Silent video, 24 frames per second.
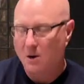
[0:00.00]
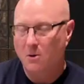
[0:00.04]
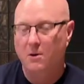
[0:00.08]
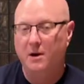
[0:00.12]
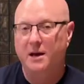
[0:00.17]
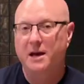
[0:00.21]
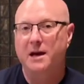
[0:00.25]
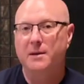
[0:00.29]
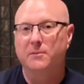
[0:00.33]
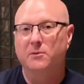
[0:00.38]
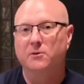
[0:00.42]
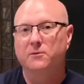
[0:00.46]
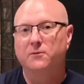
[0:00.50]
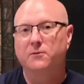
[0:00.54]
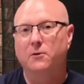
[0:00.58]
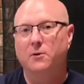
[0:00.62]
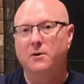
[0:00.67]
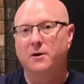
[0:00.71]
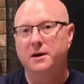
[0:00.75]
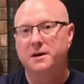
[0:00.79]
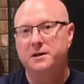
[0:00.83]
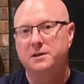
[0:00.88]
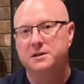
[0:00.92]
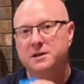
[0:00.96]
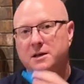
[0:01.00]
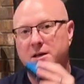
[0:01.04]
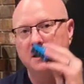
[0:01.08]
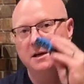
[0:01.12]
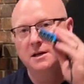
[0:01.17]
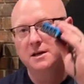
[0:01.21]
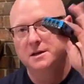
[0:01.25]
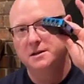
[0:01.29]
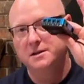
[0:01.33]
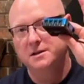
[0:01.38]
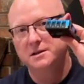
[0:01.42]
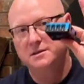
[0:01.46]
cable for it.
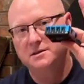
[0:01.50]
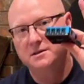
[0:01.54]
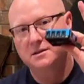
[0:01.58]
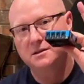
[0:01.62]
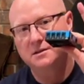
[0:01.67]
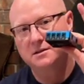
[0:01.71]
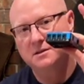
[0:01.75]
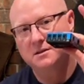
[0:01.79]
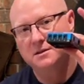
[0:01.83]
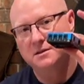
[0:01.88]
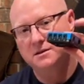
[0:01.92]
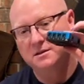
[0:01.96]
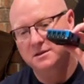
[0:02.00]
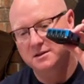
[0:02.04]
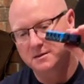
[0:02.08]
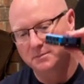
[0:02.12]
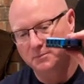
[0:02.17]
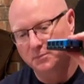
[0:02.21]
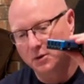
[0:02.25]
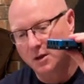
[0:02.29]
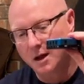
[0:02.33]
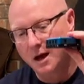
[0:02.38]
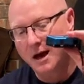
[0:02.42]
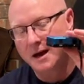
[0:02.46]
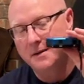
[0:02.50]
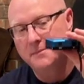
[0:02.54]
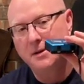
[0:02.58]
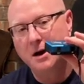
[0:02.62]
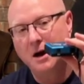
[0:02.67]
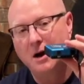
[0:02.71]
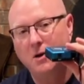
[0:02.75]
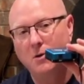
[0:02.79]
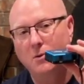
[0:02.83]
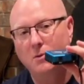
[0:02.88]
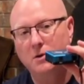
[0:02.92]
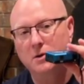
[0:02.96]
This is to supply
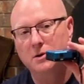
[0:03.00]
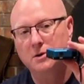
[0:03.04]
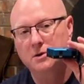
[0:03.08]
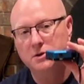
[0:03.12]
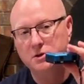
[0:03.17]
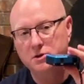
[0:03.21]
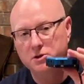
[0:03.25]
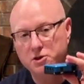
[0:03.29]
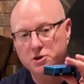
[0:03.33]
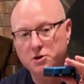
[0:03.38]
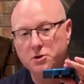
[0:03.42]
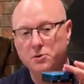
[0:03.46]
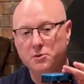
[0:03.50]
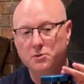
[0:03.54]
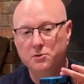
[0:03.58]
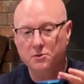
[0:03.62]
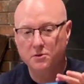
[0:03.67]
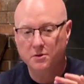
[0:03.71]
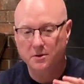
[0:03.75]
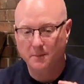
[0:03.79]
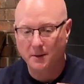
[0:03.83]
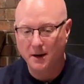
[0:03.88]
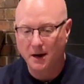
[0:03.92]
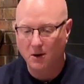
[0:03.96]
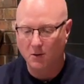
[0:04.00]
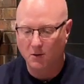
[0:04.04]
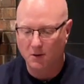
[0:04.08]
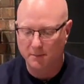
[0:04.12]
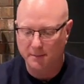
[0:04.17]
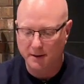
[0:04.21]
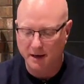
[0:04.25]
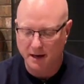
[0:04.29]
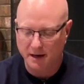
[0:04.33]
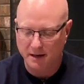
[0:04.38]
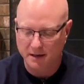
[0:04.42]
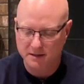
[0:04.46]
power to the
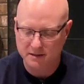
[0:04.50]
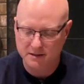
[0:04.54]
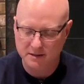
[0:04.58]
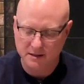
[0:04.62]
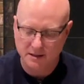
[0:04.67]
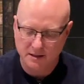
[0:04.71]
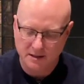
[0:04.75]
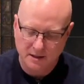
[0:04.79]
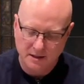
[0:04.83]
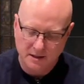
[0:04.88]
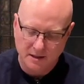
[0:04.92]
Powerbox.